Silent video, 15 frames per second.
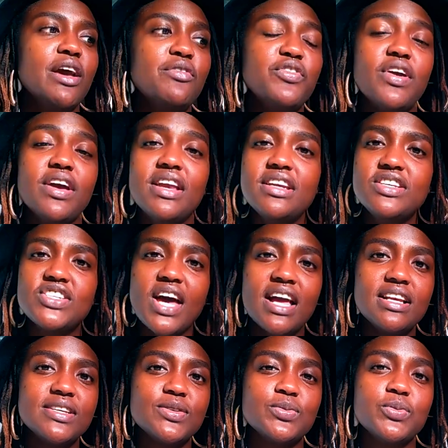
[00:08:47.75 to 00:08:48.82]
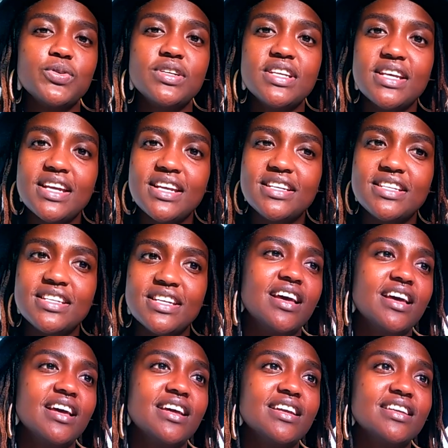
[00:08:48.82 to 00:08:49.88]
If your inner child is wounded,
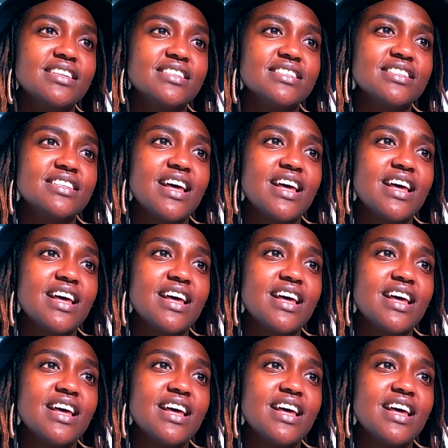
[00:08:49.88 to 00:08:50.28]
and